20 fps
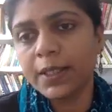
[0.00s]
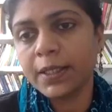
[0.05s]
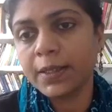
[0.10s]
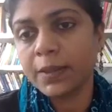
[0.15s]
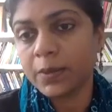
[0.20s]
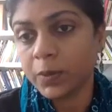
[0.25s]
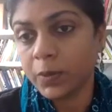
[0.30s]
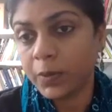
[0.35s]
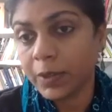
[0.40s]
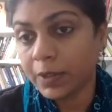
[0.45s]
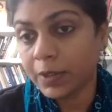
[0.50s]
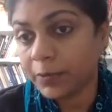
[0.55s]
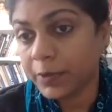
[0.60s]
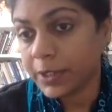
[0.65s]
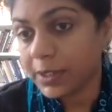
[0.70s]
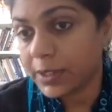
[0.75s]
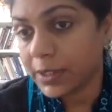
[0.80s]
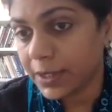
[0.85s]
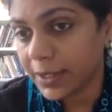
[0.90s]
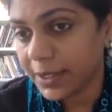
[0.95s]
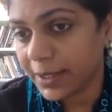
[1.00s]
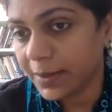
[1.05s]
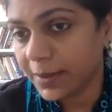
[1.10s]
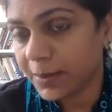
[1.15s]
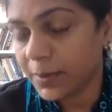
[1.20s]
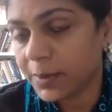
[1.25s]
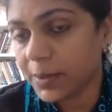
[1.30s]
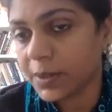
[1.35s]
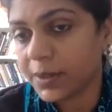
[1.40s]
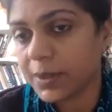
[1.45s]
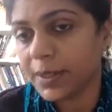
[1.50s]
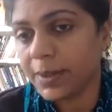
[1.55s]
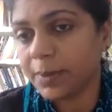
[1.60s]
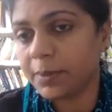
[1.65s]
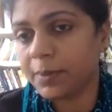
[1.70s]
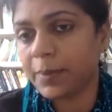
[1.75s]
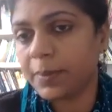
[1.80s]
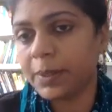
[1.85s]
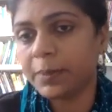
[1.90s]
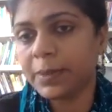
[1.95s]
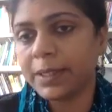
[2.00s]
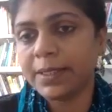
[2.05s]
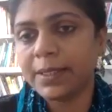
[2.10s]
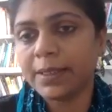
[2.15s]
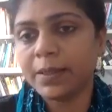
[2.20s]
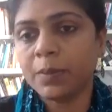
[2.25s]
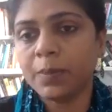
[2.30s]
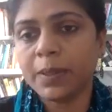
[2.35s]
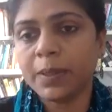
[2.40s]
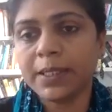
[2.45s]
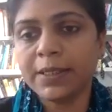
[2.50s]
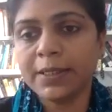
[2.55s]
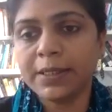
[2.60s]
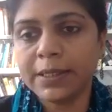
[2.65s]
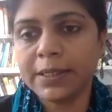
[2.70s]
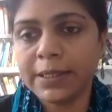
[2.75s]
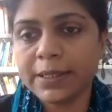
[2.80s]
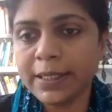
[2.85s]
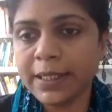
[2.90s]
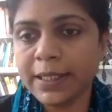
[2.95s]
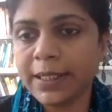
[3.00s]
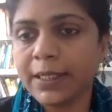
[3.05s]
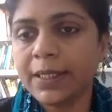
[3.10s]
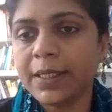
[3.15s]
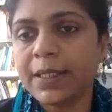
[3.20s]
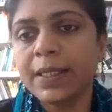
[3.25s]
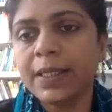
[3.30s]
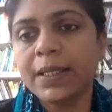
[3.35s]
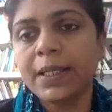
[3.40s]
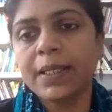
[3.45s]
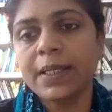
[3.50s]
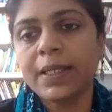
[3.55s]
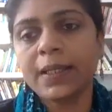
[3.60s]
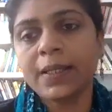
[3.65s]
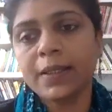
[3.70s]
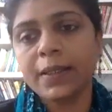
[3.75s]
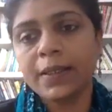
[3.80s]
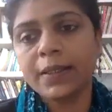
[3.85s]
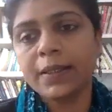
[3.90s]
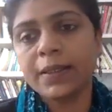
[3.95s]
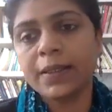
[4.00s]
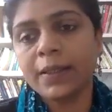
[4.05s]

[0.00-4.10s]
welfare schemes implemented by the state are